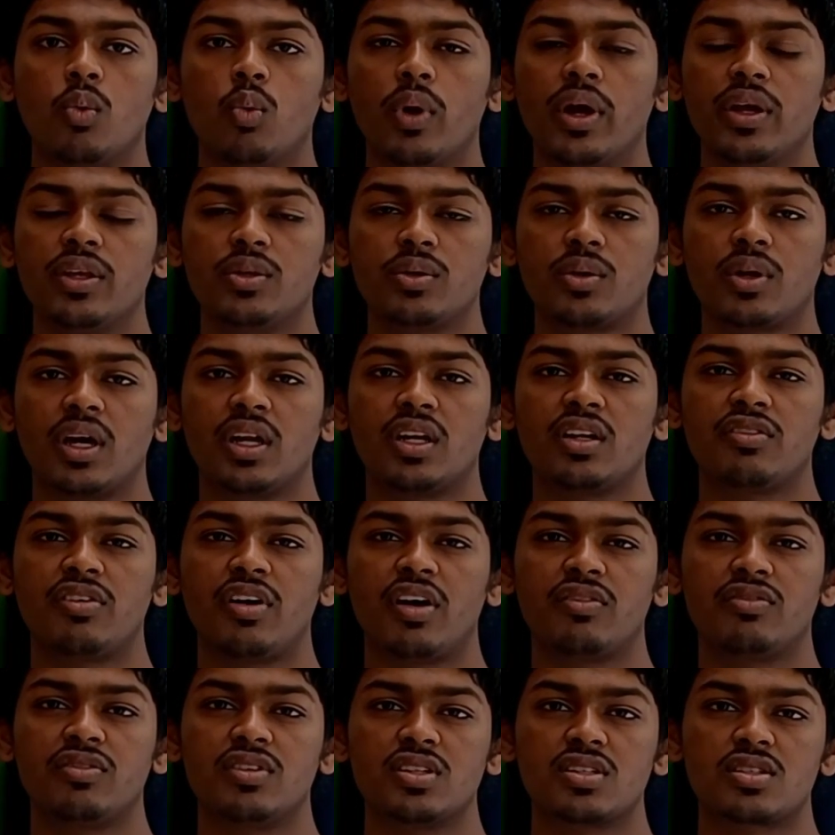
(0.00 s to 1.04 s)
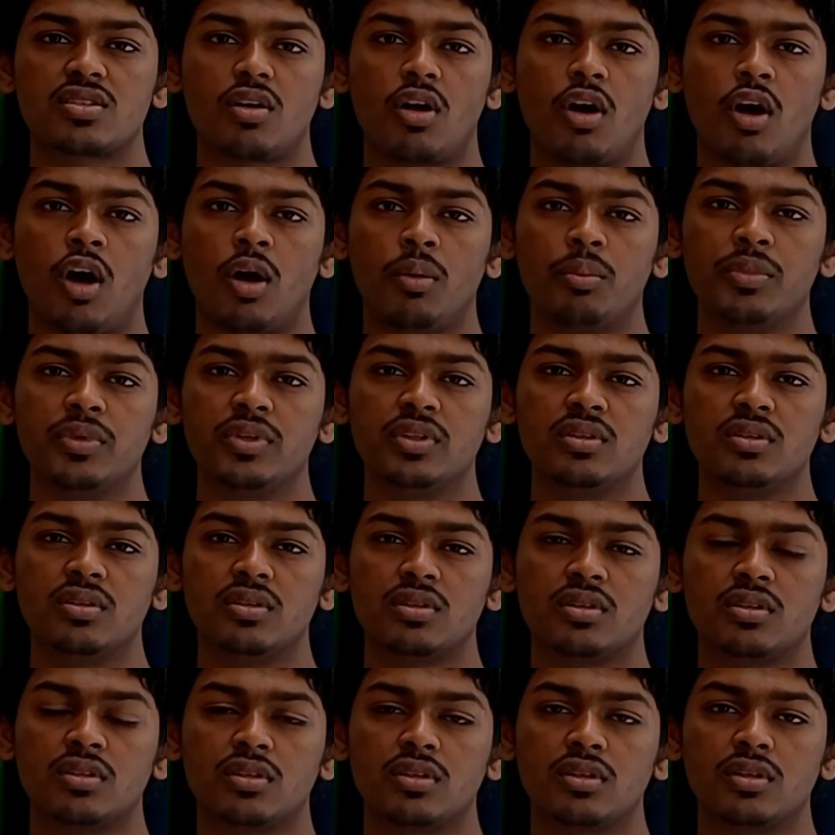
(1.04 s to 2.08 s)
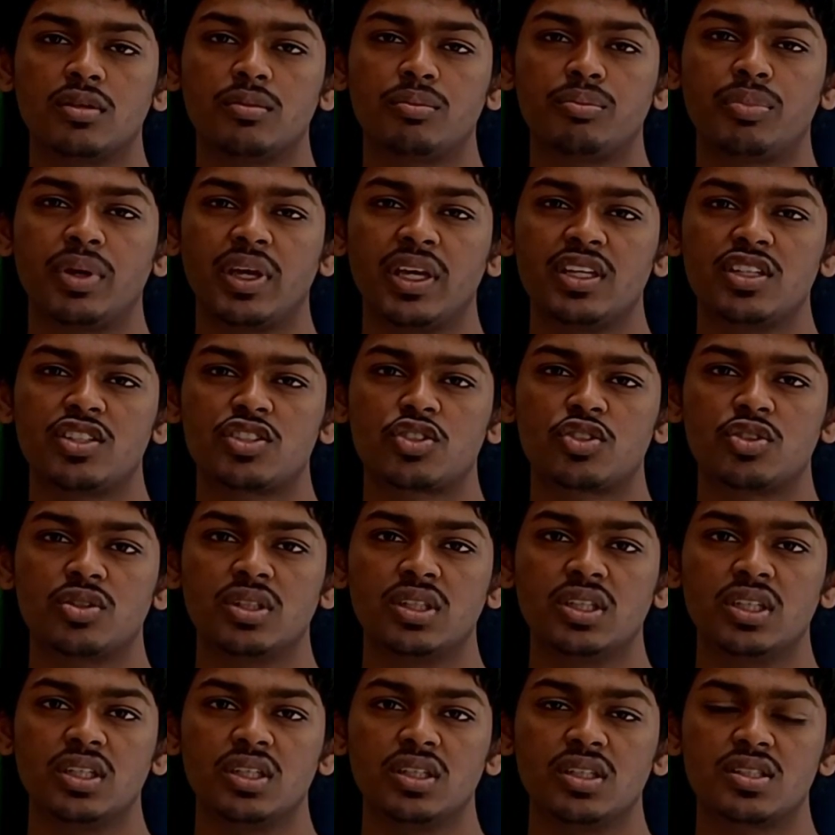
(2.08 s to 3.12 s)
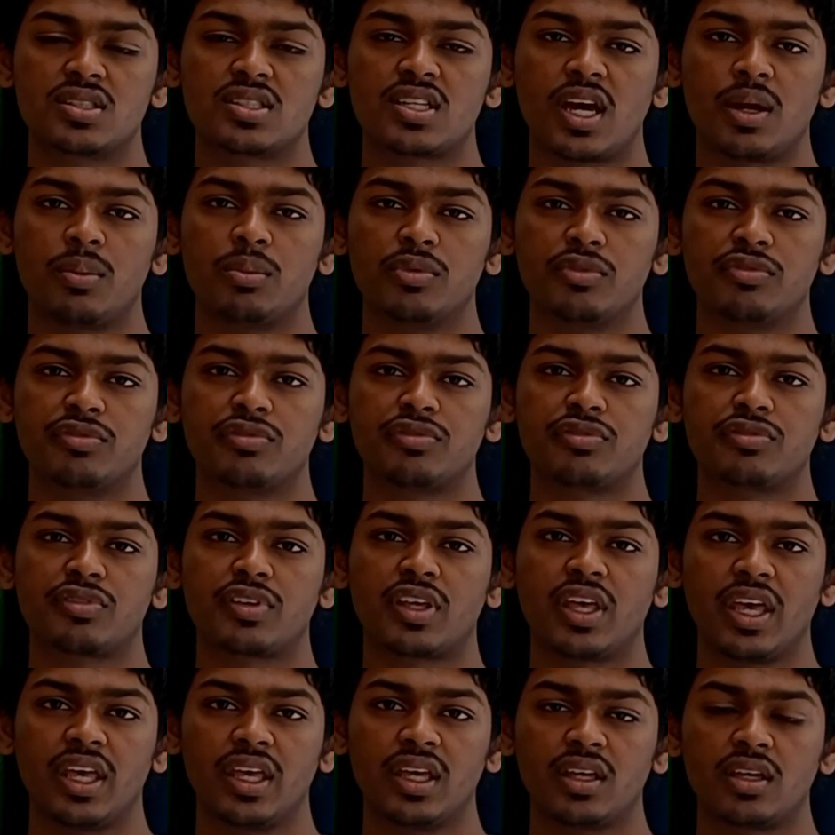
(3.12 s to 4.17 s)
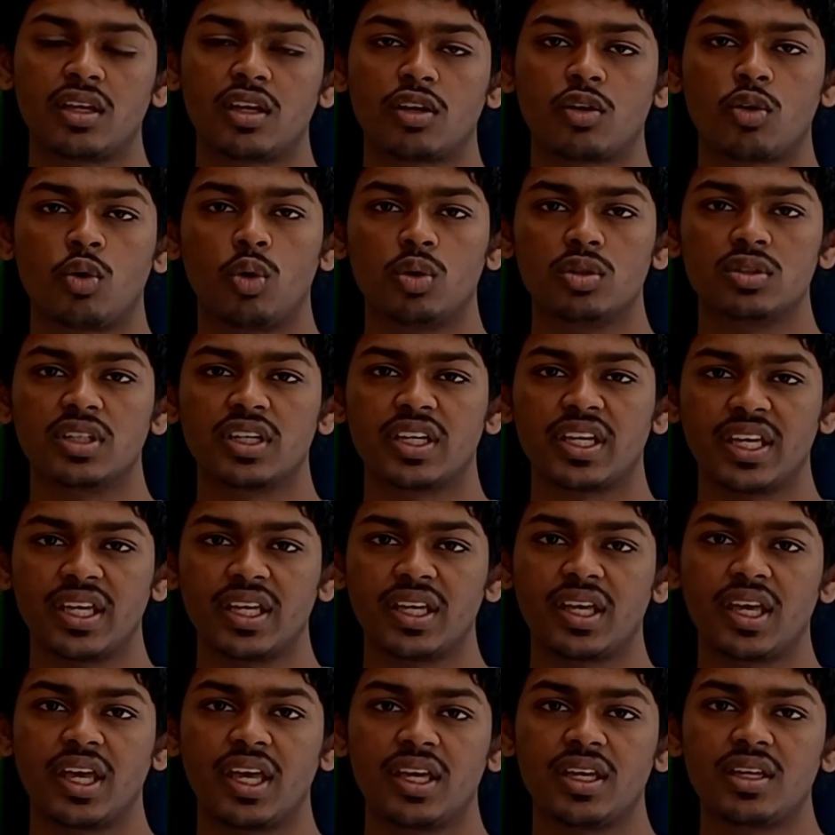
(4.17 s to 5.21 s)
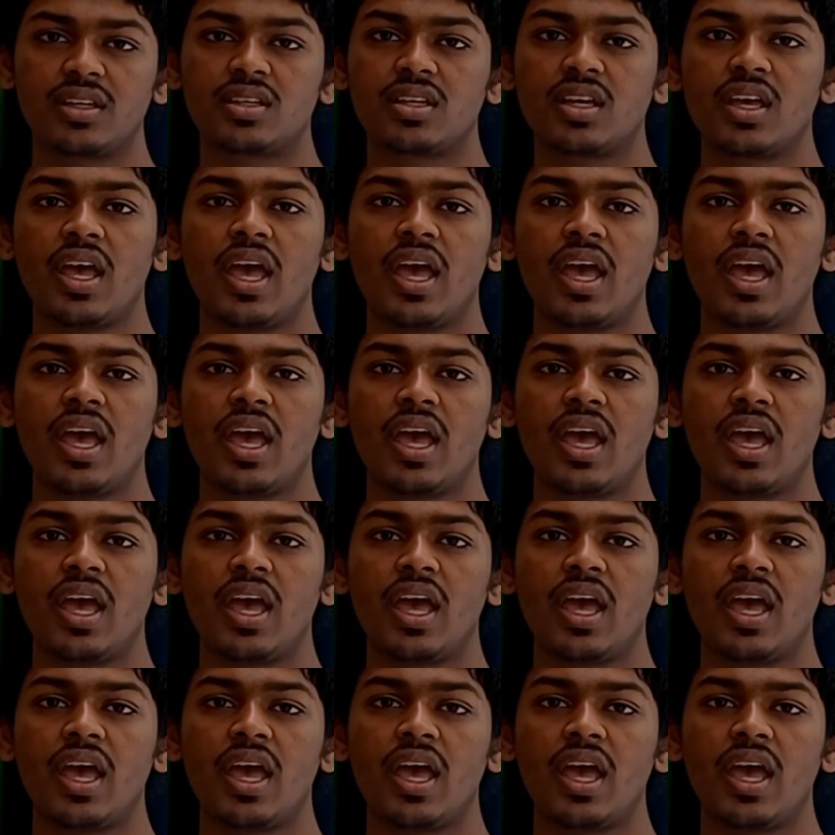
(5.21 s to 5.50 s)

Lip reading: where you kind of have this almond pastry type of cake called the king cake.